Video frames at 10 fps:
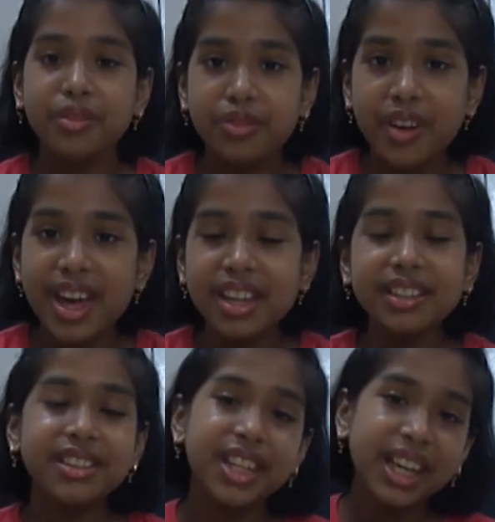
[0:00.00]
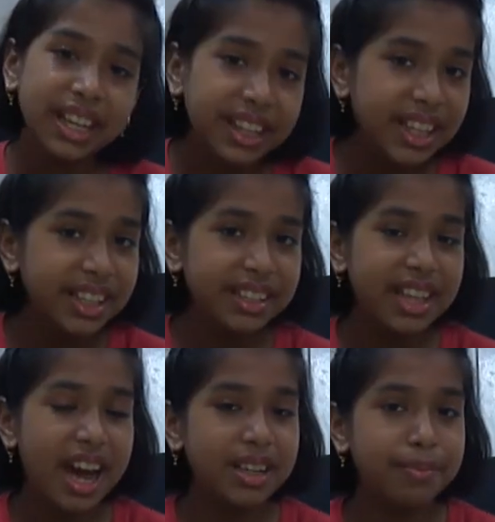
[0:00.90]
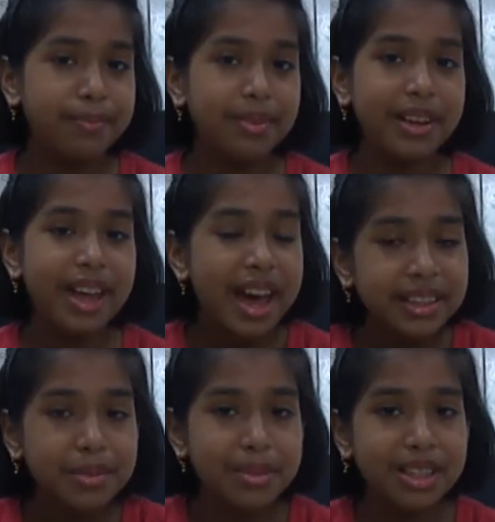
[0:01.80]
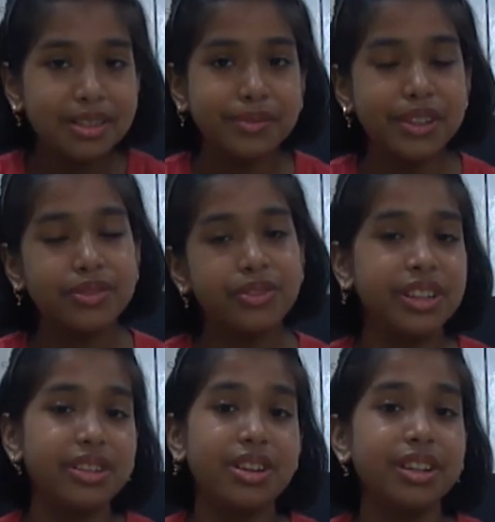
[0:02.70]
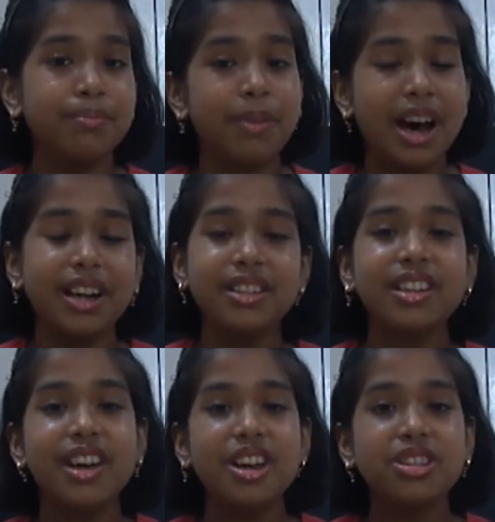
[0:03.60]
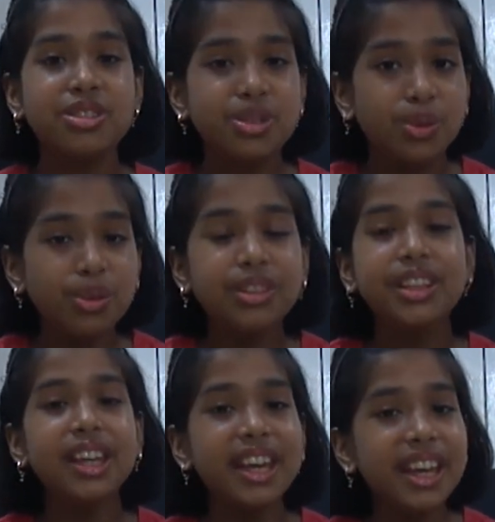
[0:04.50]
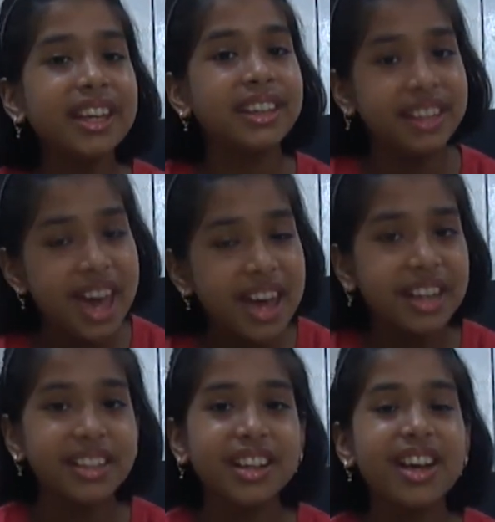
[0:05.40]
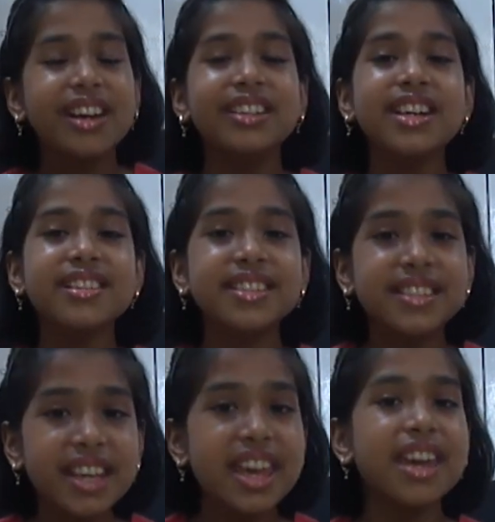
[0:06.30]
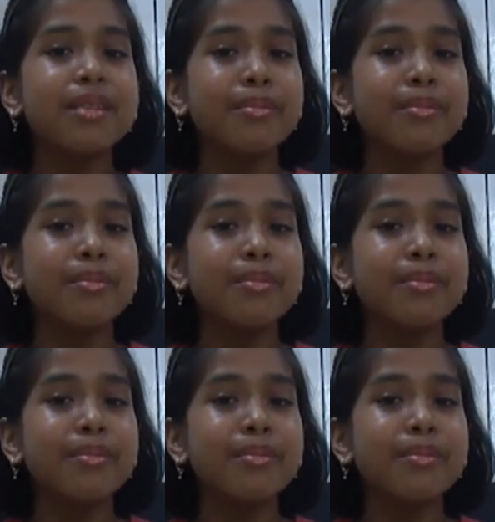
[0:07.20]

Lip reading: when they eat that animal which feed on plant, so they get the same